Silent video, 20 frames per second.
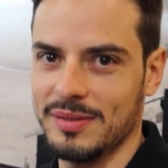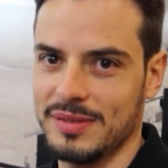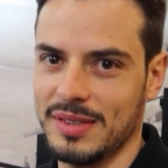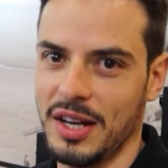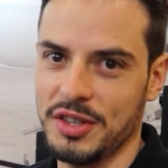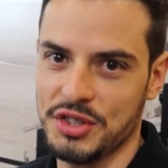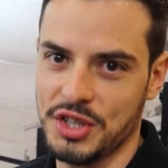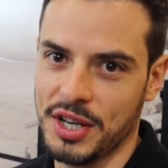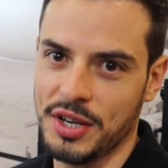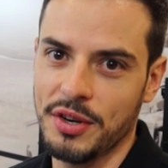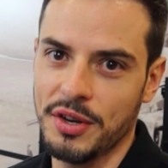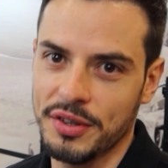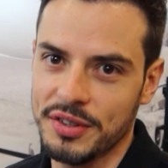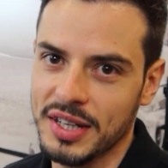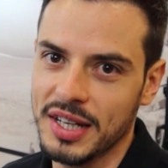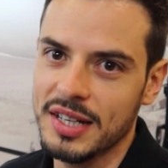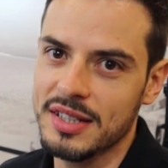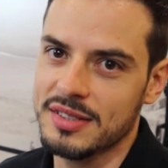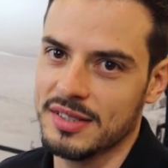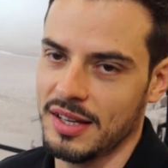touching your
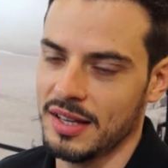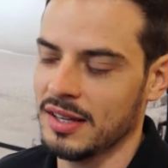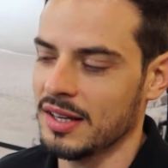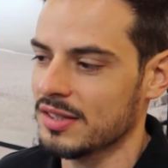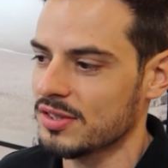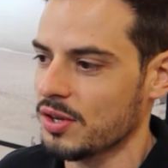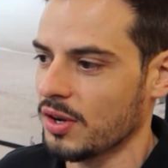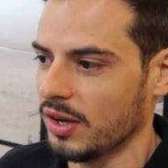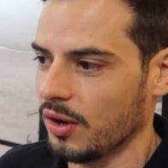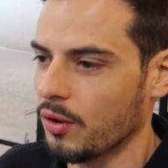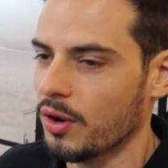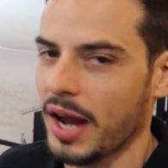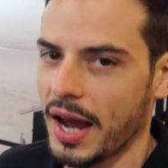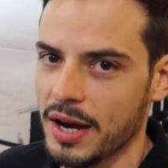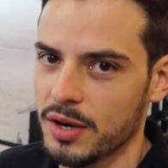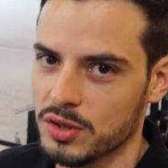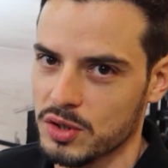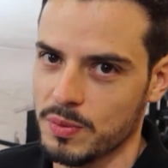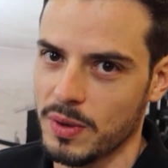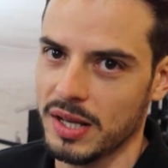knees, then it's
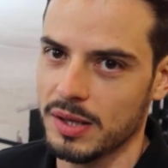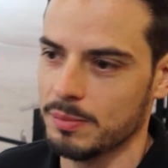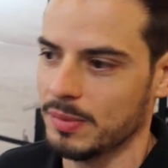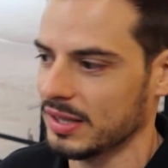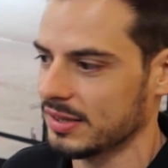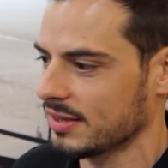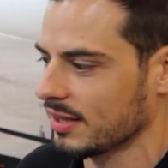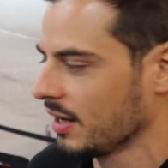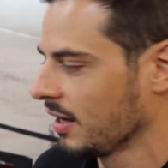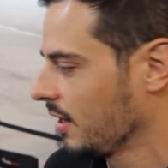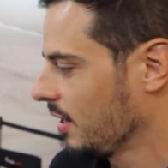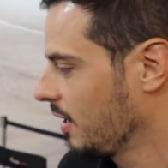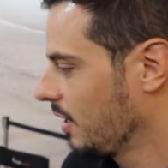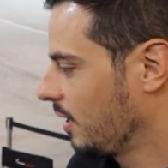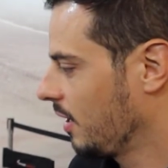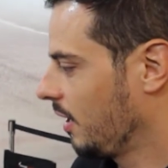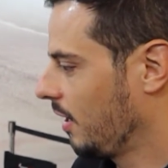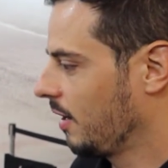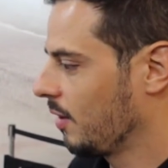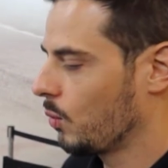okay as well, but
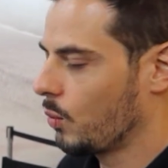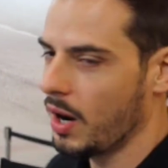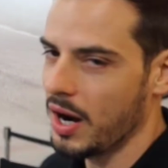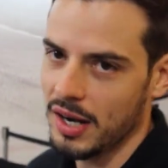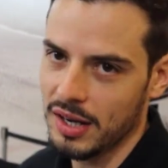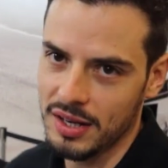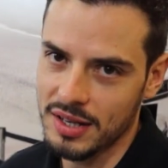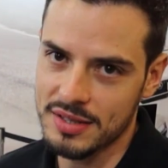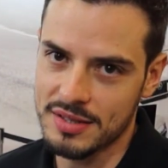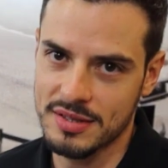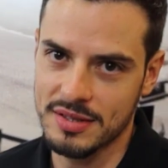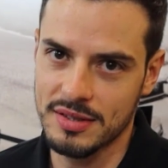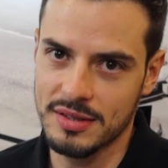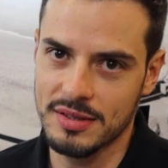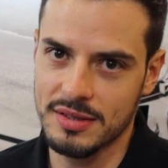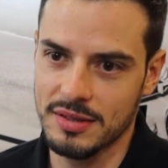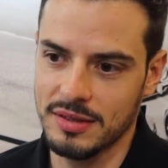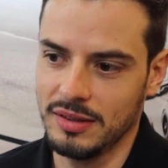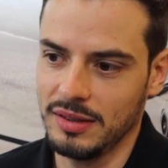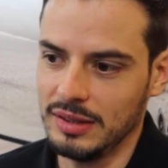
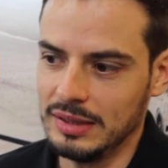wireless